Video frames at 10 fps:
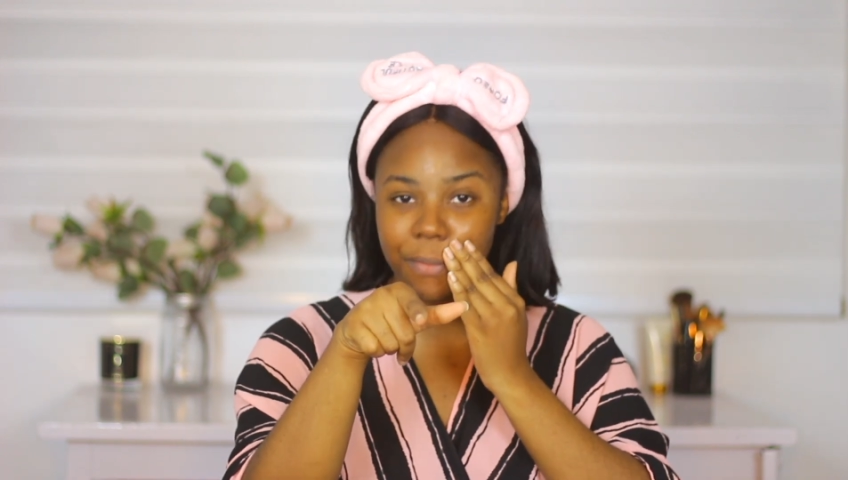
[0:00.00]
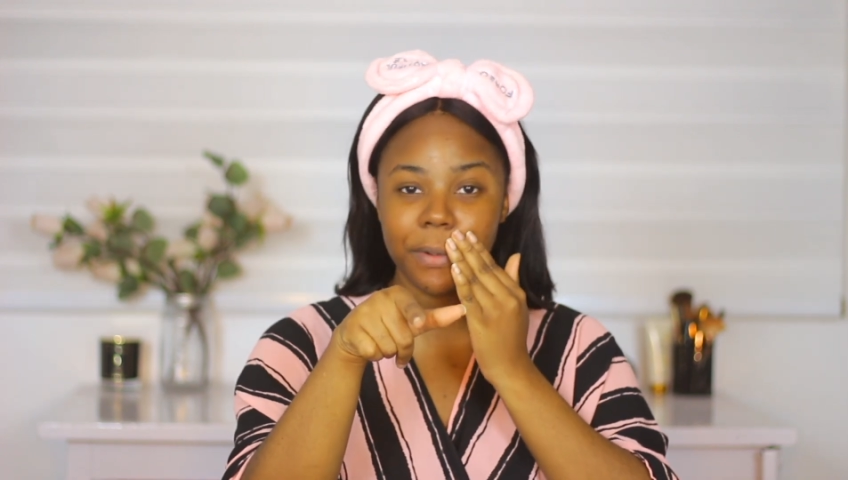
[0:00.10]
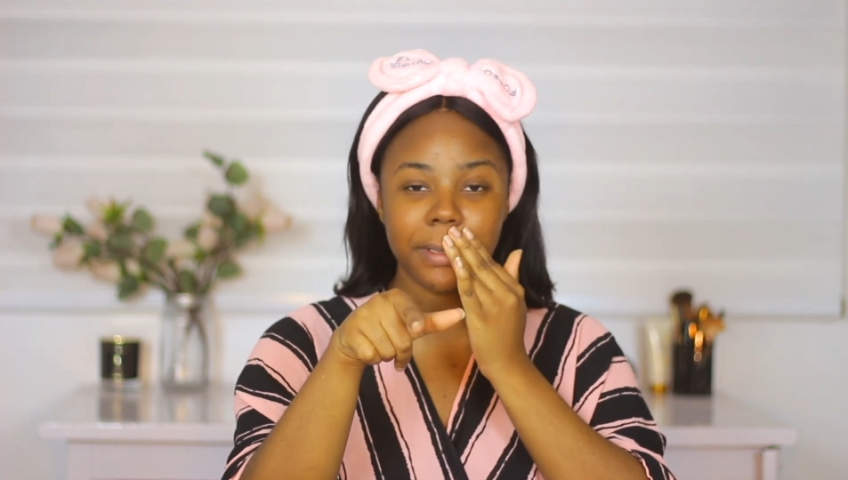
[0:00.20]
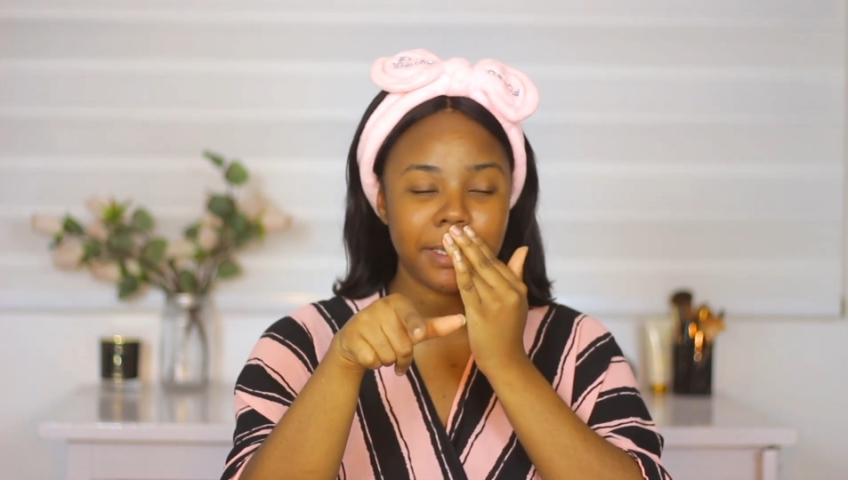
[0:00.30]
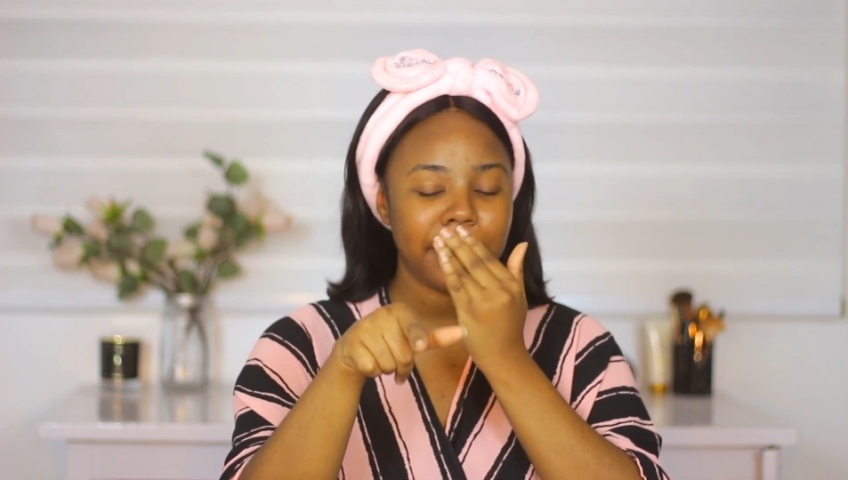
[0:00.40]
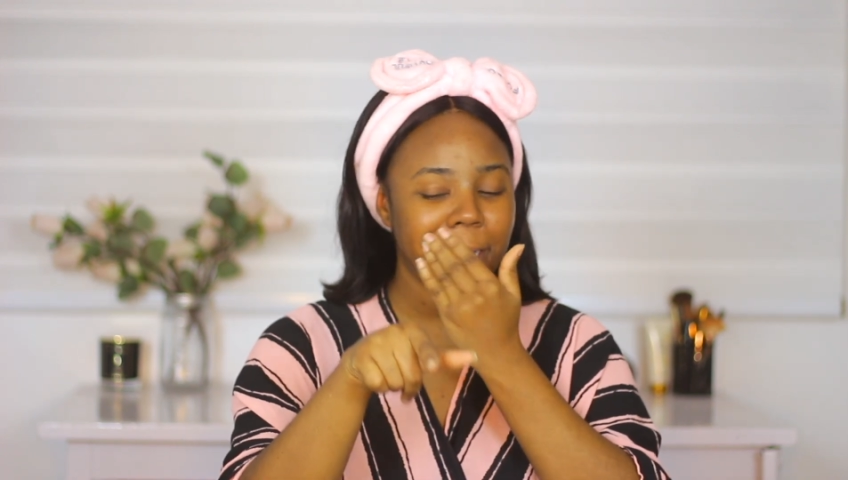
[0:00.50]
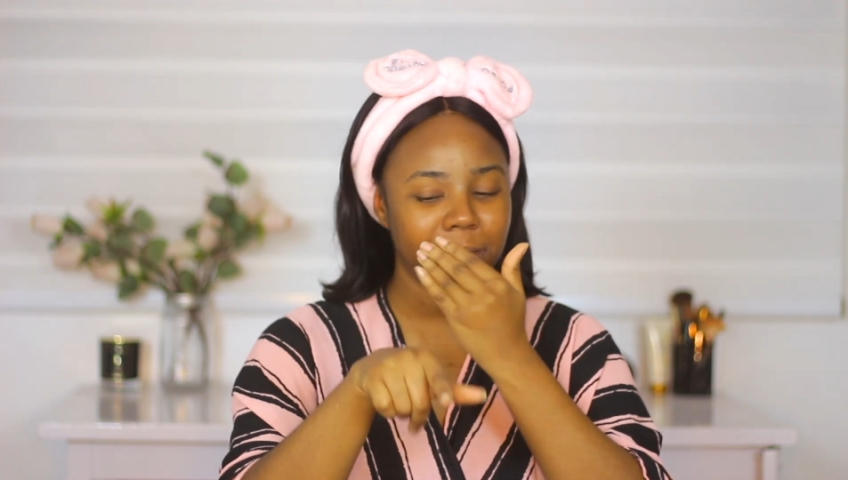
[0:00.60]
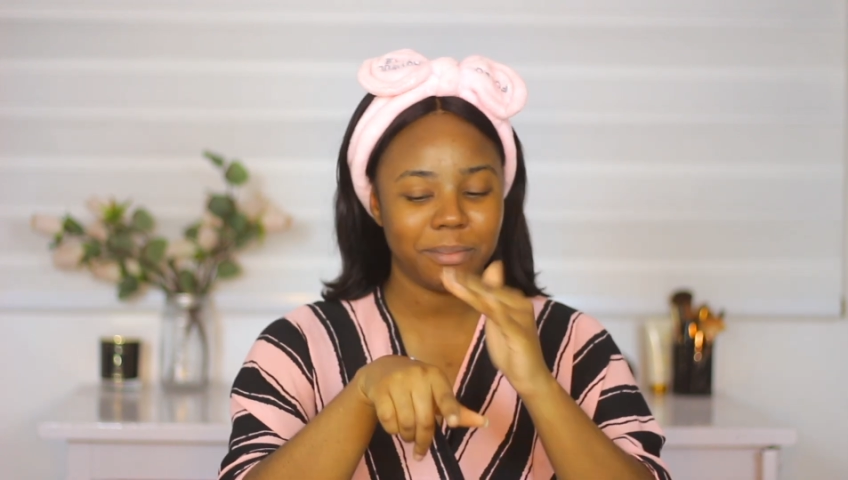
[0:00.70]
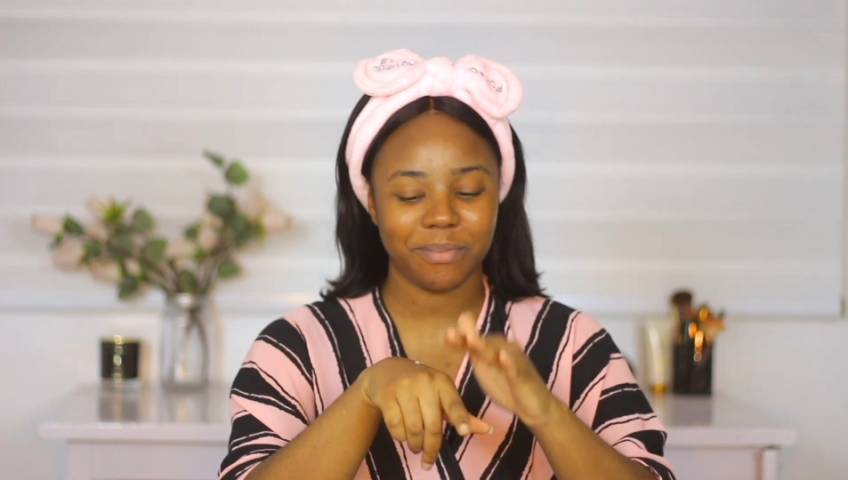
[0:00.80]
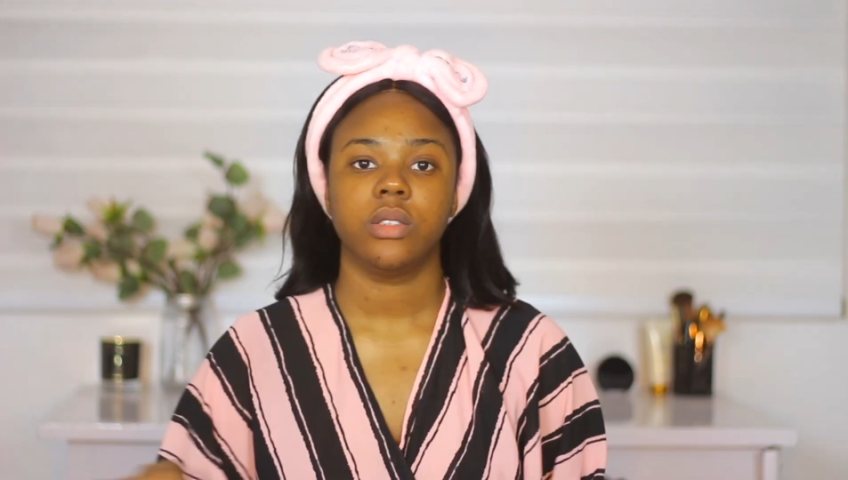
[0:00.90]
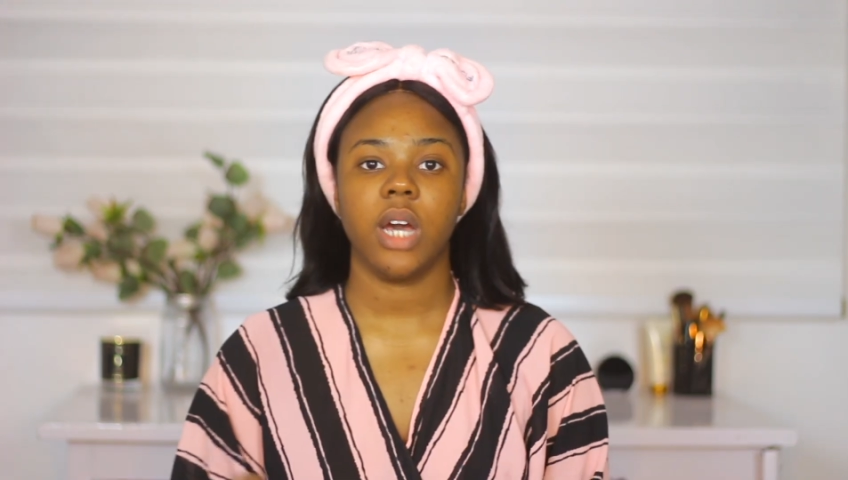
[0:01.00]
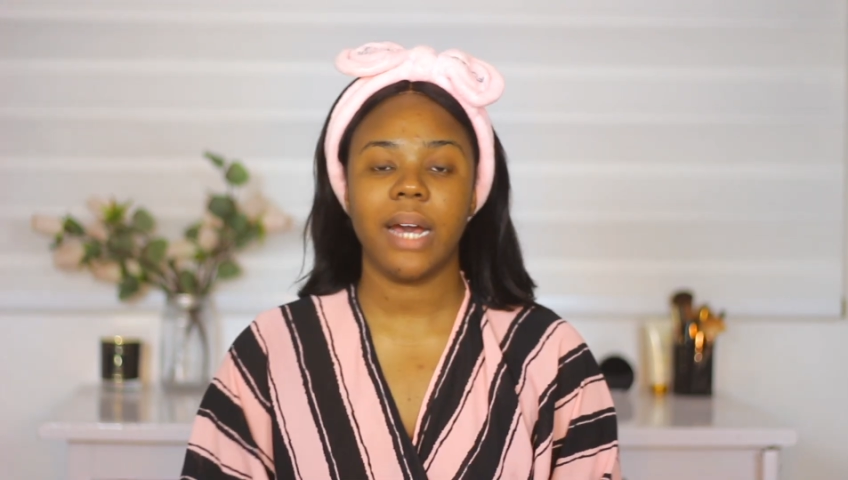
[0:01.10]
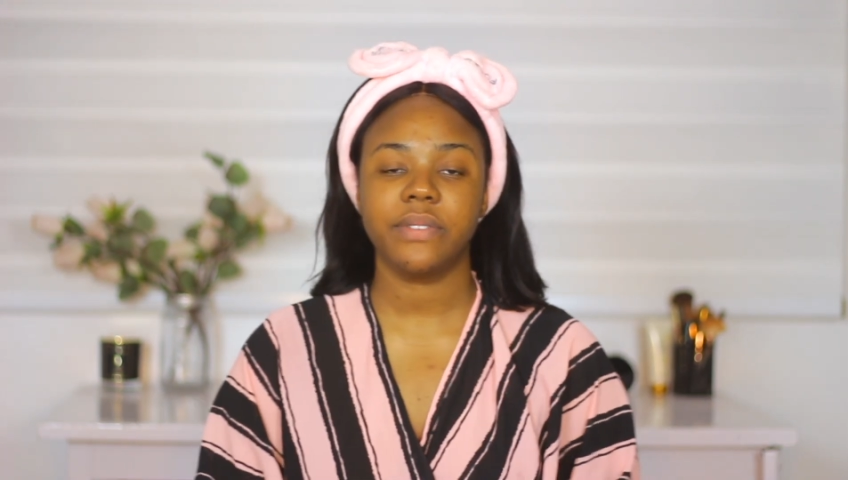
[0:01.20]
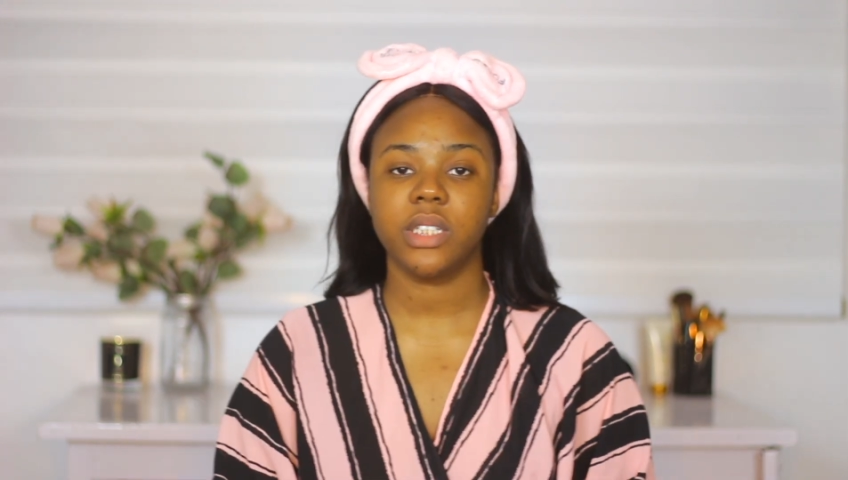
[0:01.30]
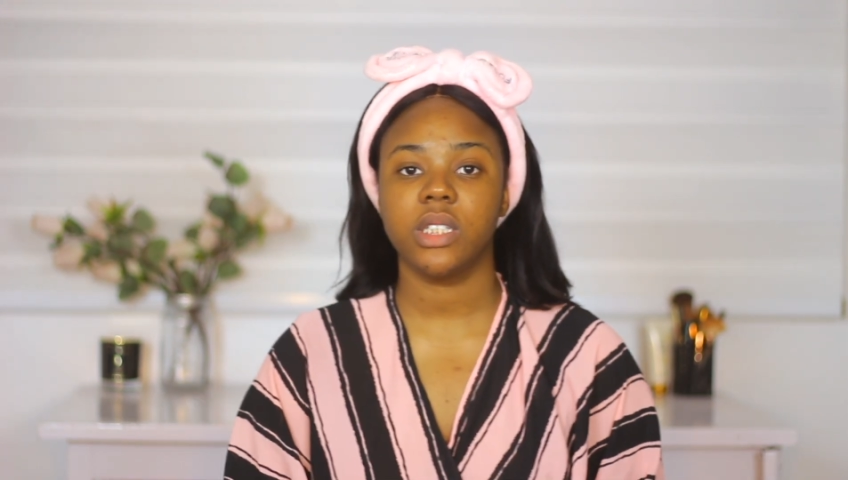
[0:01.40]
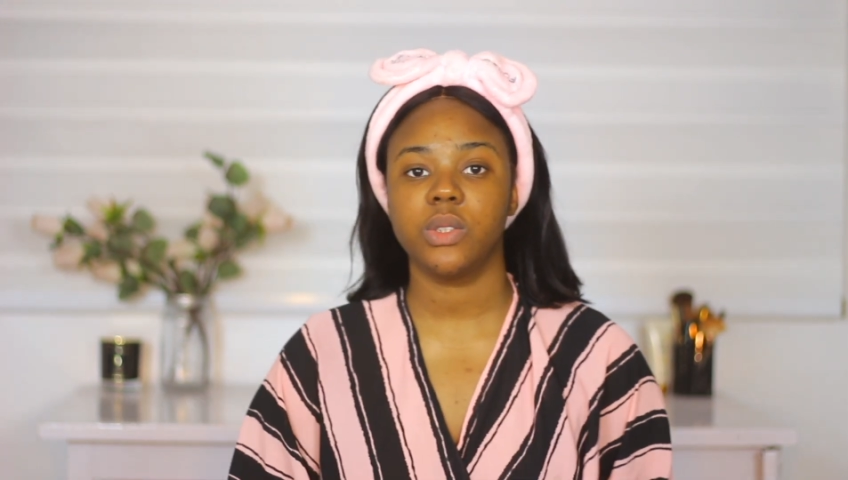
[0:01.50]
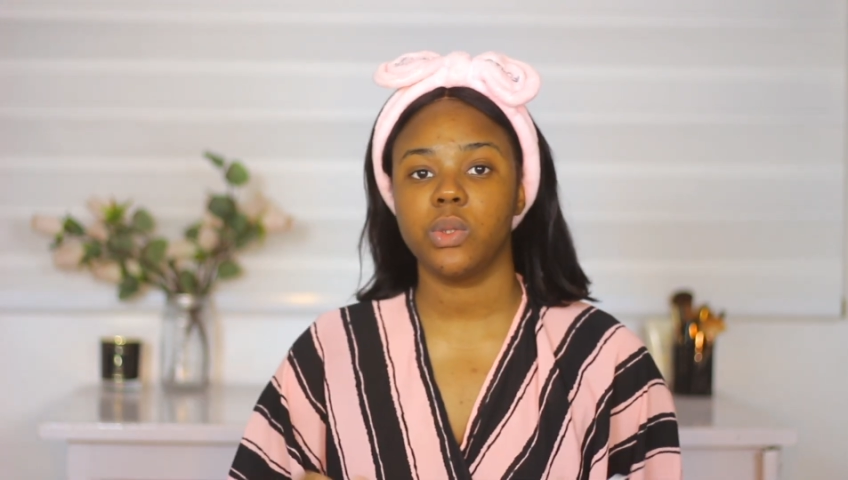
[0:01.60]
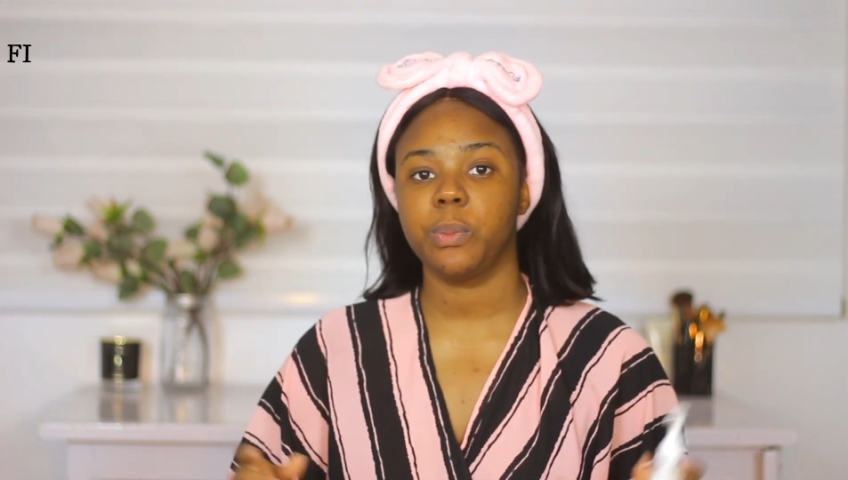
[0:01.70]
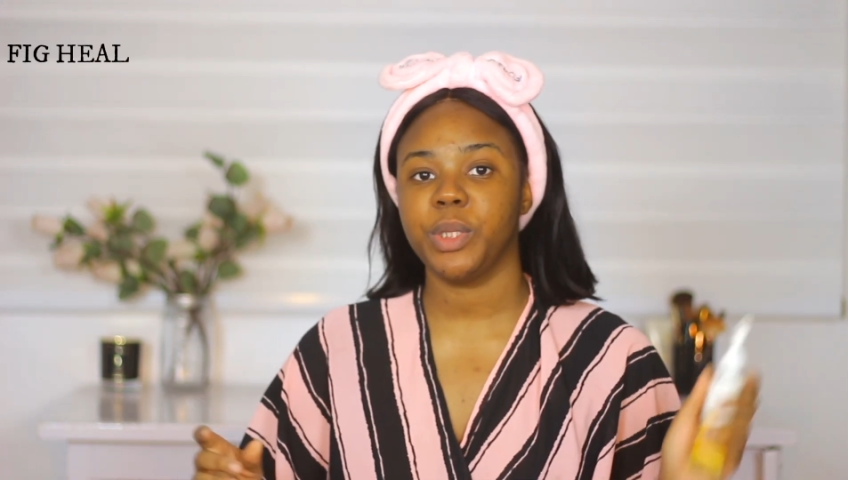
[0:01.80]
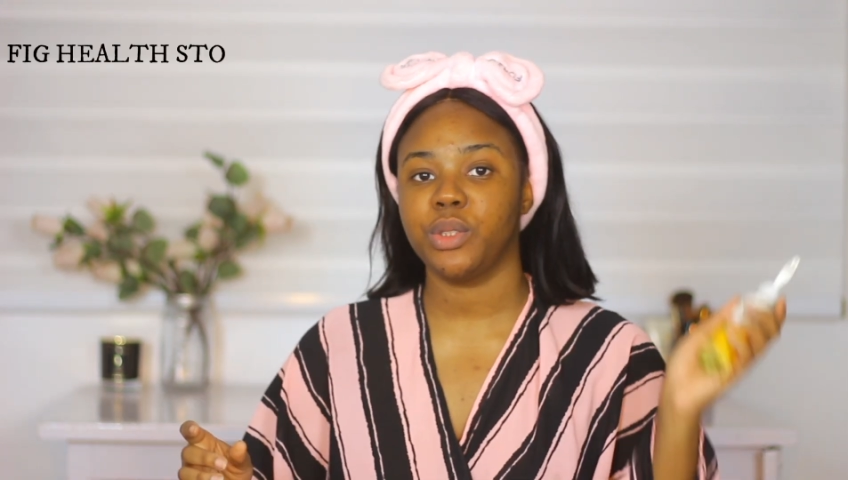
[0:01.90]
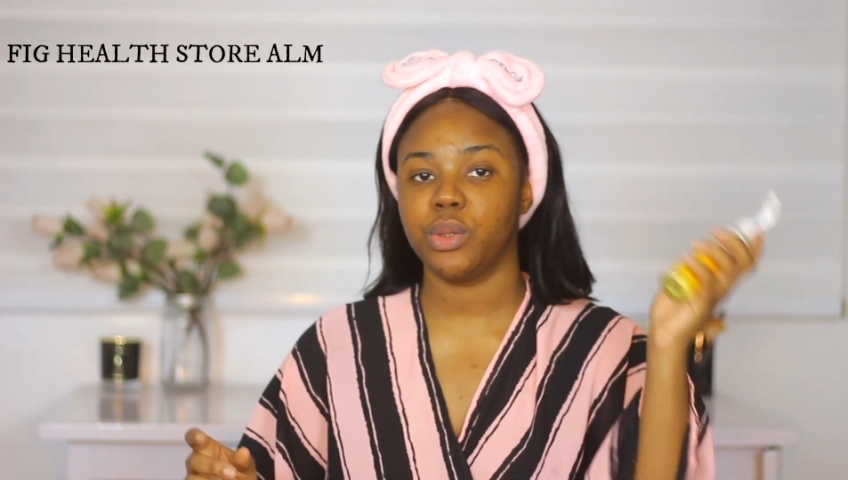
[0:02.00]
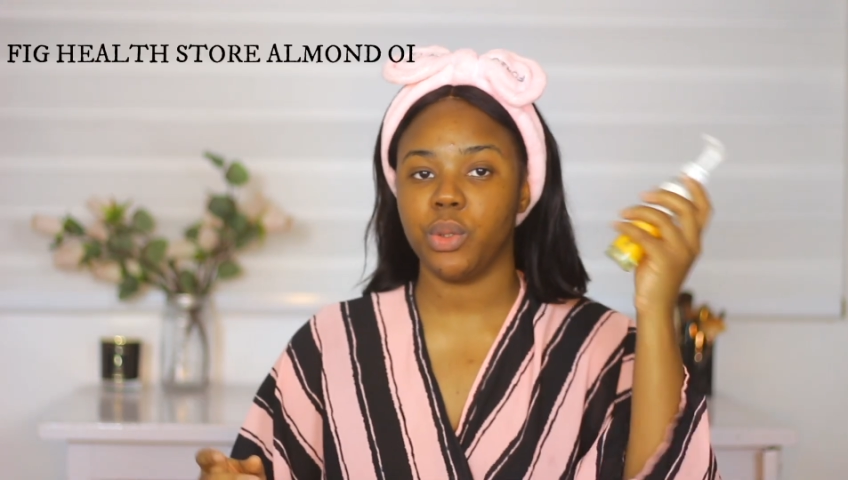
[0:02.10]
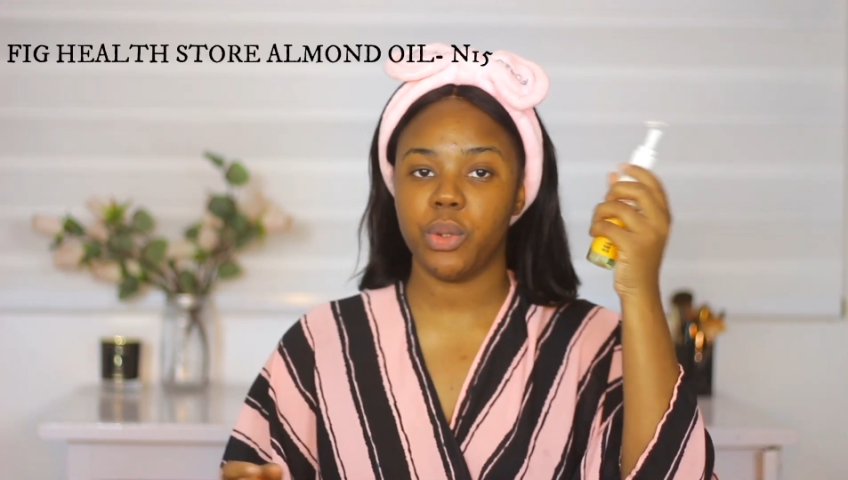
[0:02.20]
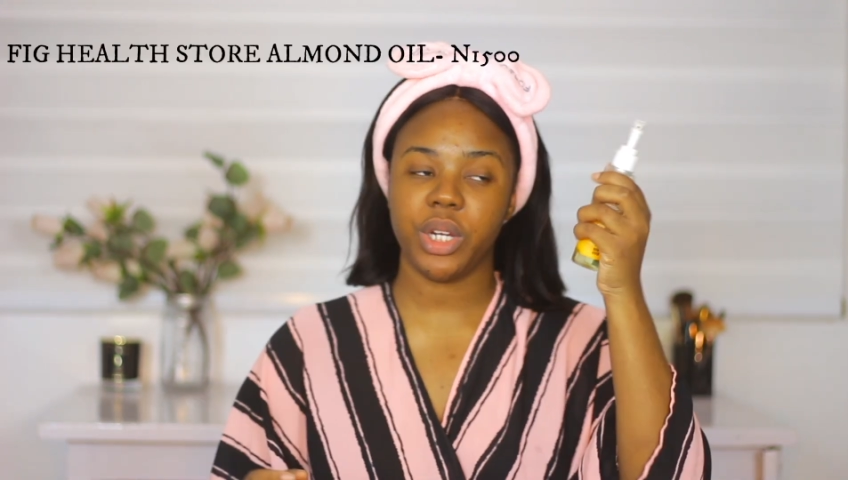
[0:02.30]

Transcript: for the day. So after this would be to go